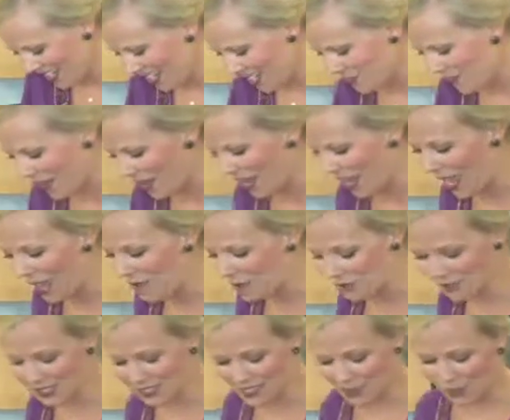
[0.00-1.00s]
thing about
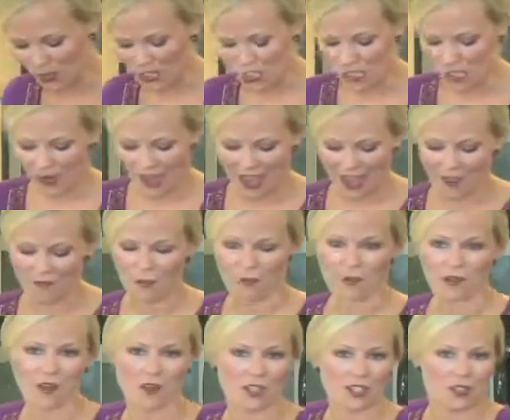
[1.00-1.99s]
apples is once you have them,
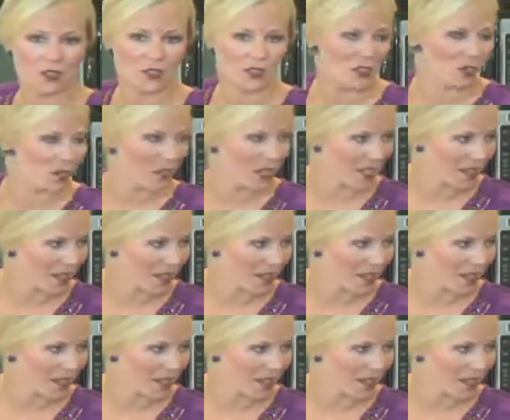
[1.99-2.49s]
you can do so many